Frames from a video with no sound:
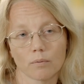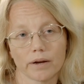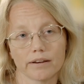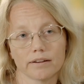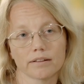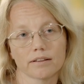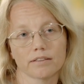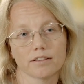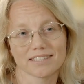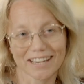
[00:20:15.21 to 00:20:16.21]
when
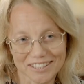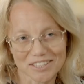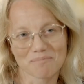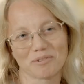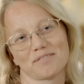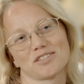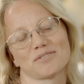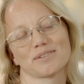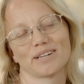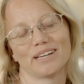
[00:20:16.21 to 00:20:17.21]
the Second Temple of
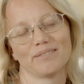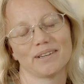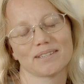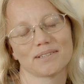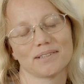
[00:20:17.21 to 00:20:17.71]
Jerusalem is